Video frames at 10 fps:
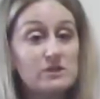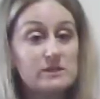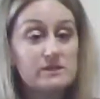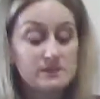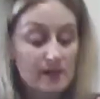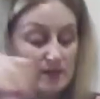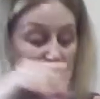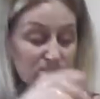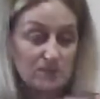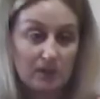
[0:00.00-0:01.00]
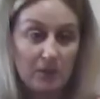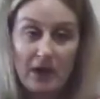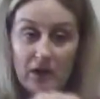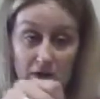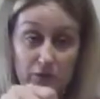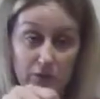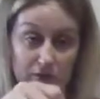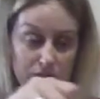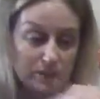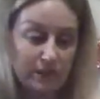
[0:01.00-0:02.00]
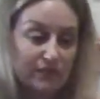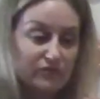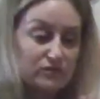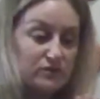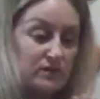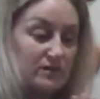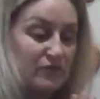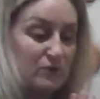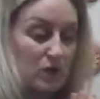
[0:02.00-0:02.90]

this and just stick it back on and reuse it later for a different